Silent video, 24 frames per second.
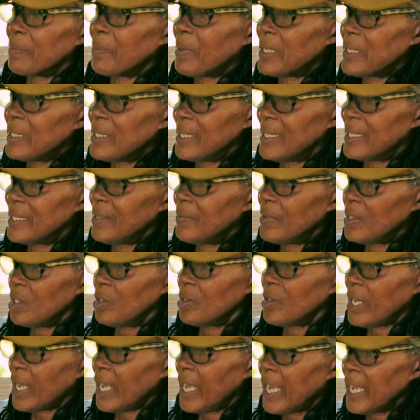My sister in the
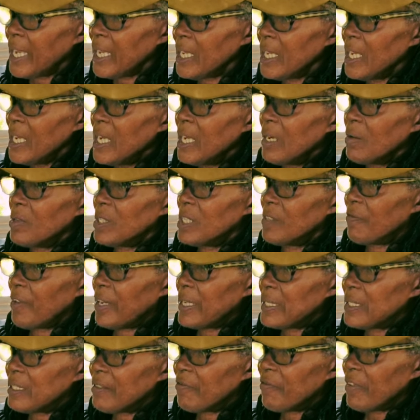UK was
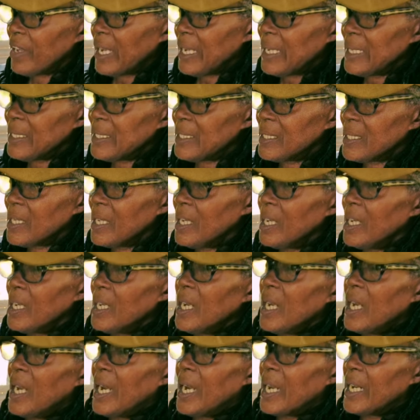face-to-face,
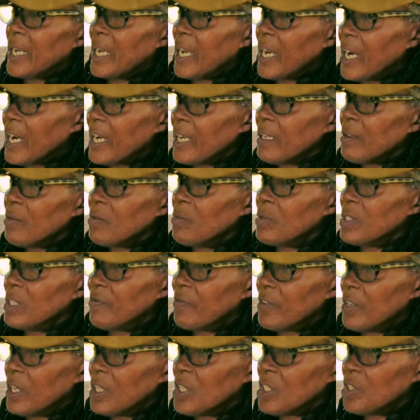and I was
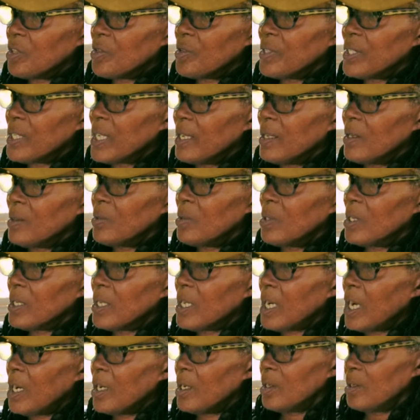virtual. So
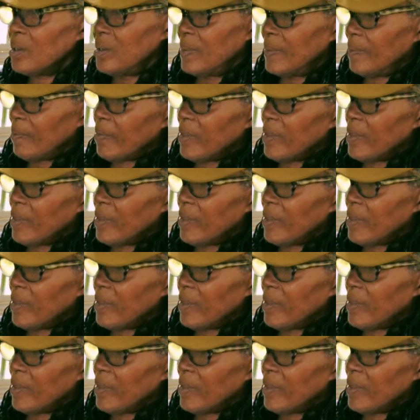we're